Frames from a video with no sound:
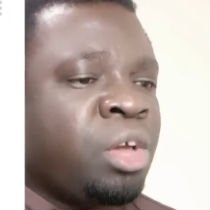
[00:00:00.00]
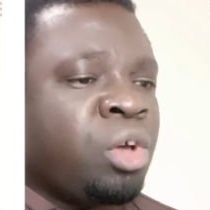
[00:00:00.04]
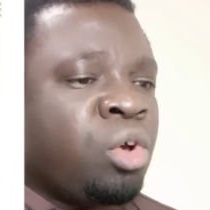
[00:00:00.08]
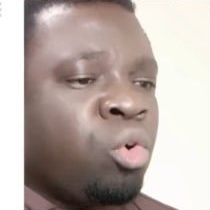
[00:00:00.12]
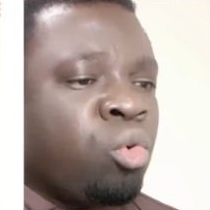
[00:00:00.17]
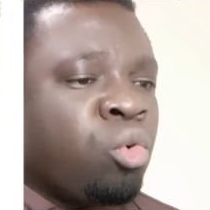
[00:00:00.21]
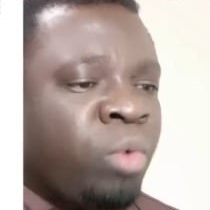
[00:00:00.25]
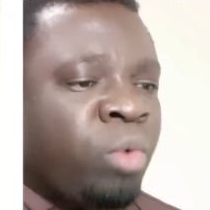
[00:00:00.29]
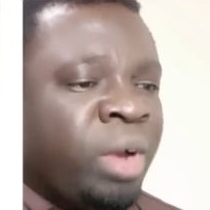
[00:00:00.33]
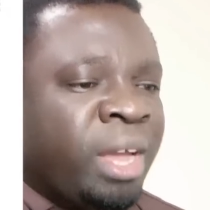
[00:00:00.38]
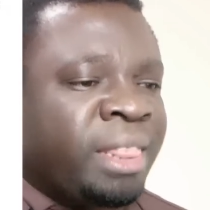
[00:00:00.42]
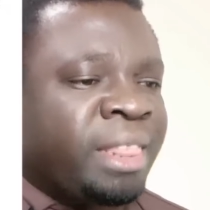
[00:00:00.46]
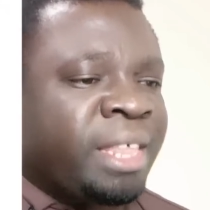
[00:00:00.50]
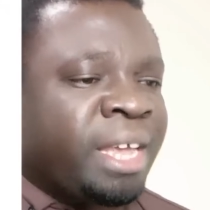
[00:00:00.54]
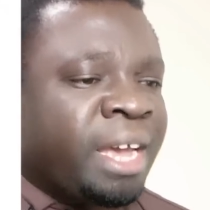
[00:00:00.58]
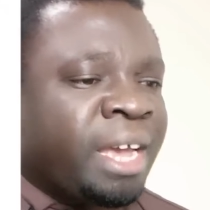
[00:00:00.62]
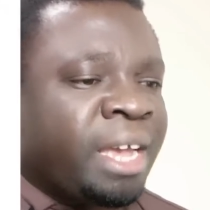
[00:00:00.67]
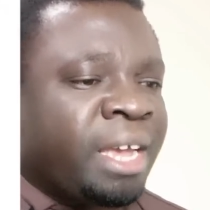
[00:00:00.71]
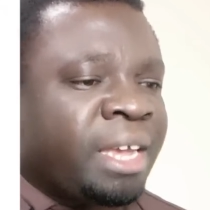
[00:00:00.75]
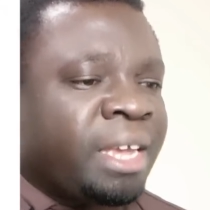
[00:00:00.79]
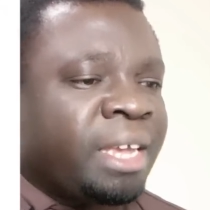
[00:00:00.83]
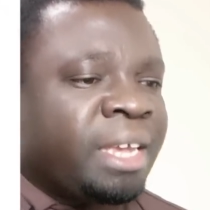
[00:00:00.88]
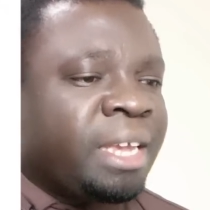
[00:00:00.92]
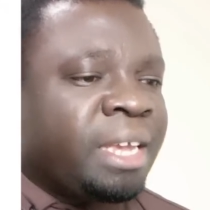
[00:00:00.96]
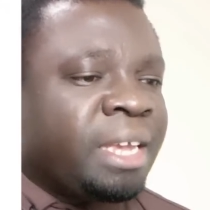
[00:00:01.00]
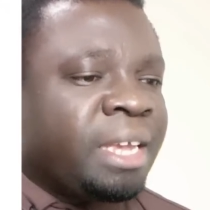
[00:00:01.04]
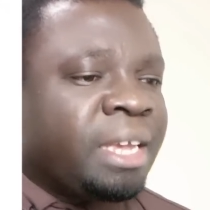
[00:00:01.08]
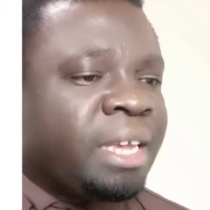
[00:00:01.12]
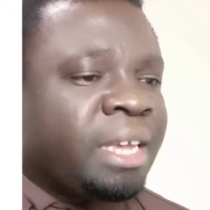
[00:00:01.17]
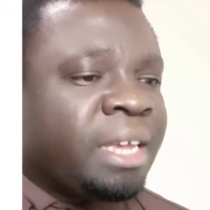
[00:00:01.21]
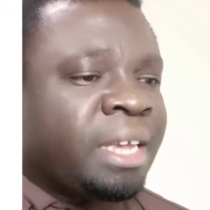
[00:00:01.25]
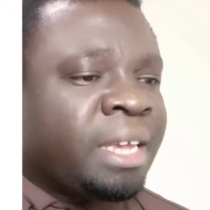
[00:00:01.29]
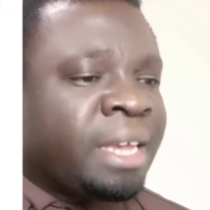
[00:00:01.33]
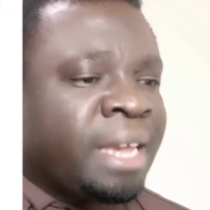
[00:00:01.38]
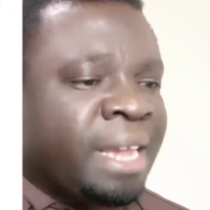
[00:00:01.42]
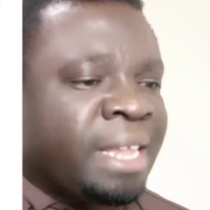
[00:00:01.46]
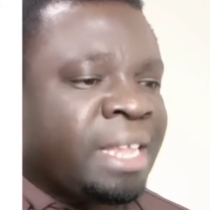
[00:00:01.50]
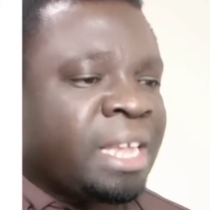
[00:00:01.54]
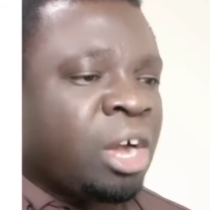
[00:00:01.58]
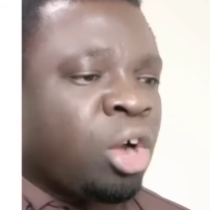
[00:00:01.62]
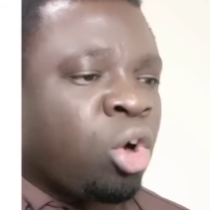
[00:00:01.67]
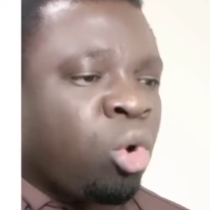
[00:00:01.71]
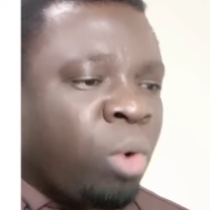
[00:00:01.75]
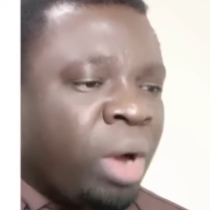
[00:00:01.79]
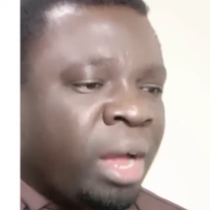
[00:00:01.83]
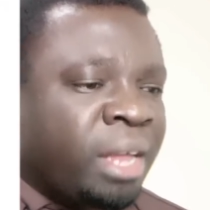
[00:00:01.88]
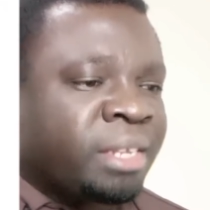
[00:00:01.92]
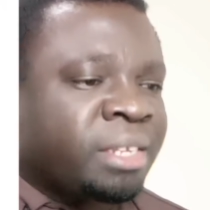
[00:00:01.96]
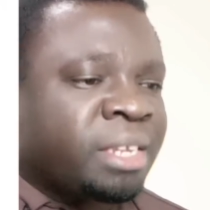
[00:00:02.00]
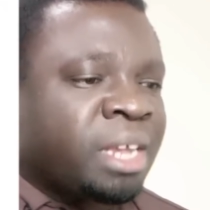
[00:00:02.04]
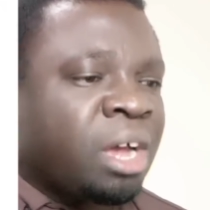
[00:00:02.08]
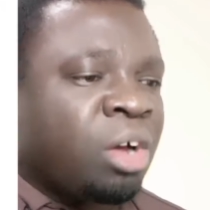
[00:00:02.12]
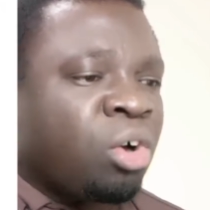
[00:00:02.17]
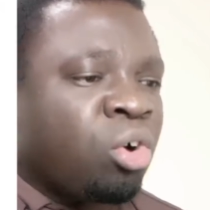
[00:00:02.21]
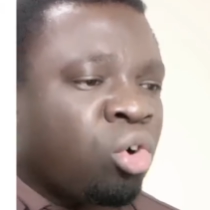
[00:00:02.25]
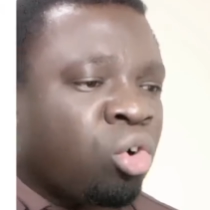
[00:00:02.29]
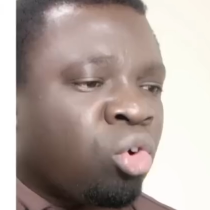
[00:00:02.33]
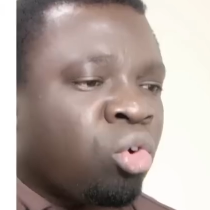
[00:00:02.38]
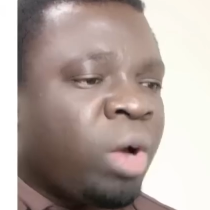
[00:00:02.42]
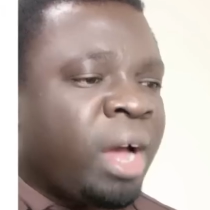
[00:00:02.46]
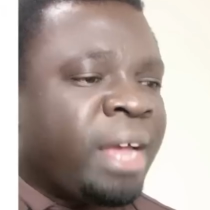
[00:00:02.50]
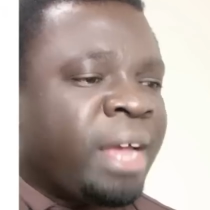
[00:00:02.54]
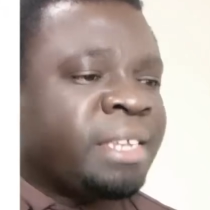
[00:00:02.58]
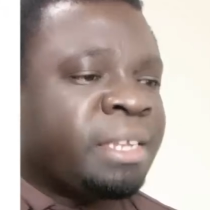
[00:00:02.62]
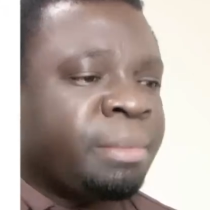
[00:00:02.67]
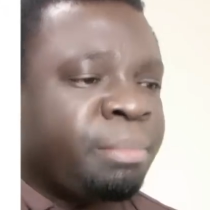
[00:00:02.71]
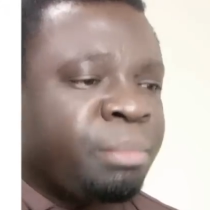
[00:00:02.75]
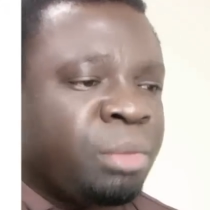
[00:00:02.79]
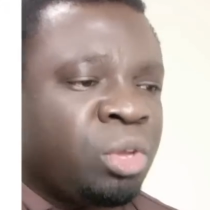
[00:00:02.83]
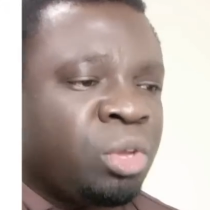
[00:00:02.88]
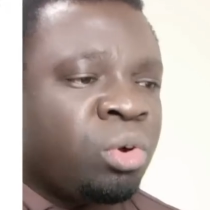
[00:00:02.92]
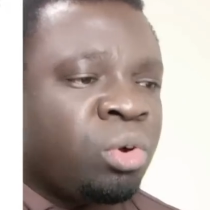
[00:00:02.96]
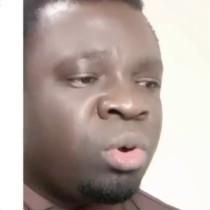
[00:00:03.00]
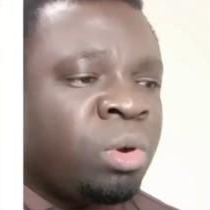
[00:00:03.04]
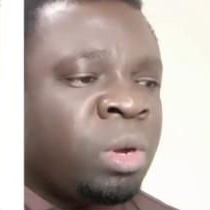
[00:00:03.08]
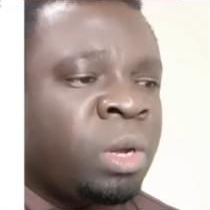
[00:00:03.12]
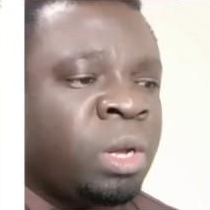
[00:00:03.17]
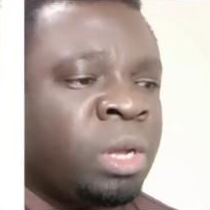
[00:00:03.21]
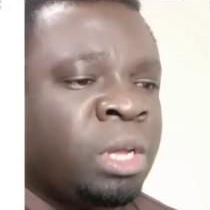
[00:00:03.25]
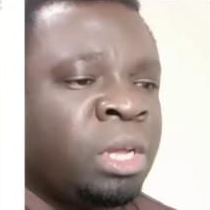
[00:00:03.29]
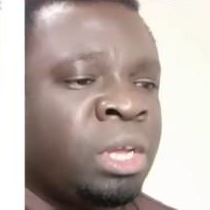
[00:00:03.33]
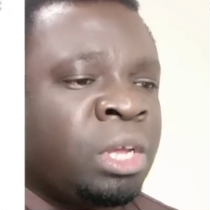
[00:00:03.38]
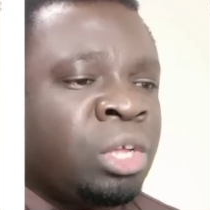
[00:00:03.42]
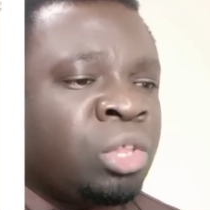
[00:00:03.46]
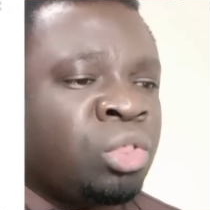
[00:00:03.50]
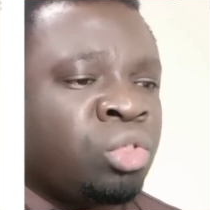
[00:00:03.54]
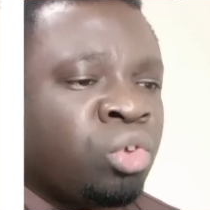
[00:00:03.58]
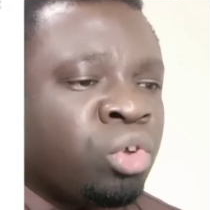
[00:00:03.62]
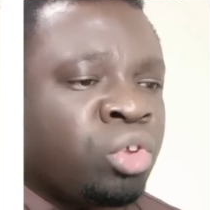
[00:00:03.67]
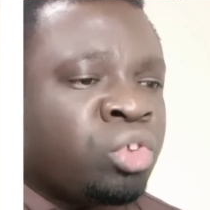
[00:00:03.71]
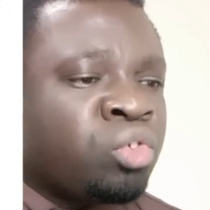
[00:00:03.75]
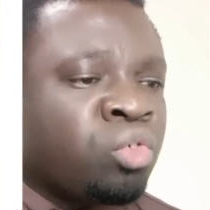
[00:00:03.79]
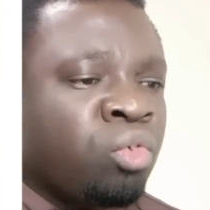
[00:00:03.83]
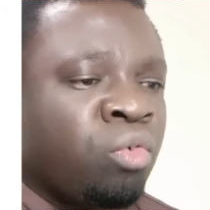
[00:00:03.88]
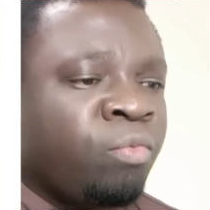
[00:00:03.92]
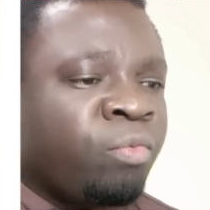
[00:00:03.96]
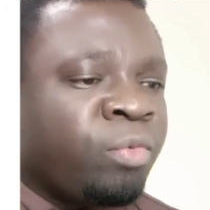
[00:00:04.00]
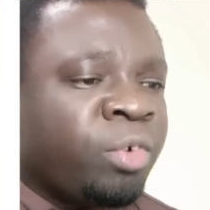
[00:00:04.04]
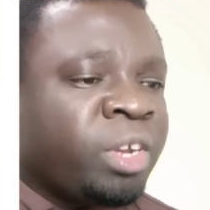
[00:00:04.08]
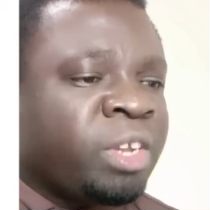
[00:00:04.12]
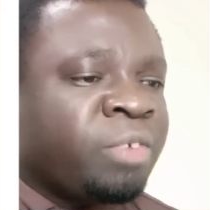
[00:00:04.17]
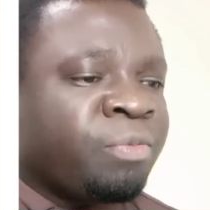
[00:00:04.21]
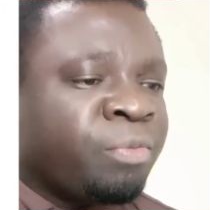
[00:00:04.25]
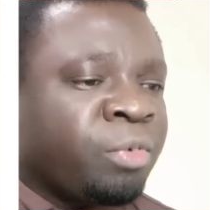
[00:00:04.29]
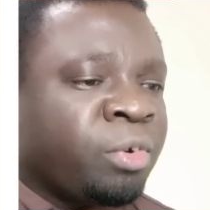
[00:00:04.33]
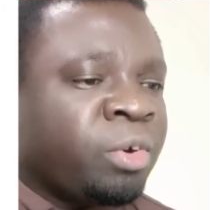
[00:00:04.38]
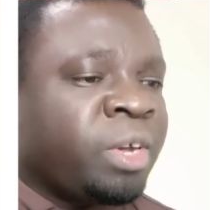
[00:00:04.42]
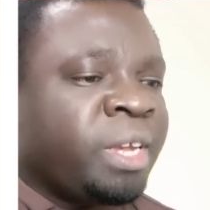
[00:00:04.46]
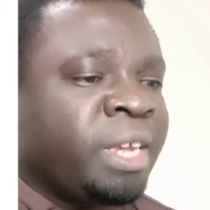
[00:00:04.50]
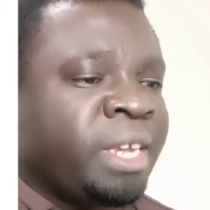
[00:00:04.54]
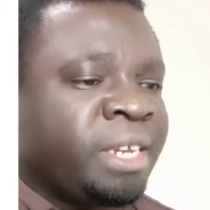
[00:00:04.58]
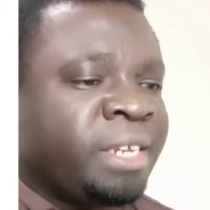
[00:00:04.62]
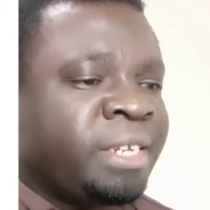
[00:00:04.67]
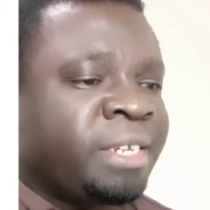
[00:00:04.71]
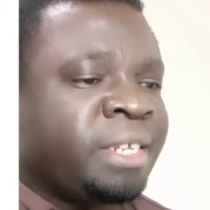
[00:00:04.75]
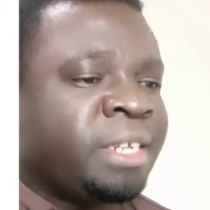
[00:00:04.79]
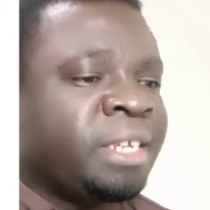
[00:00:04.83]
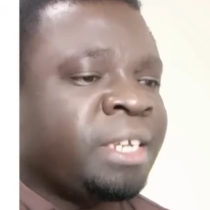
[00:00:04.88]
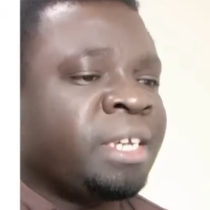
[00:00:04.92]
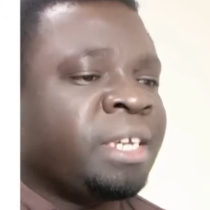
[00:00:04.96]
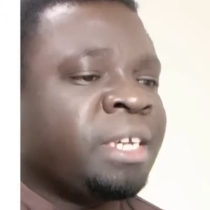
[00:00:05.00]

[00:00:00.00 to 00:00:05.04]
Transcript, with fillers: Whether Kenya Kwanza or Azimio, those who vote for it,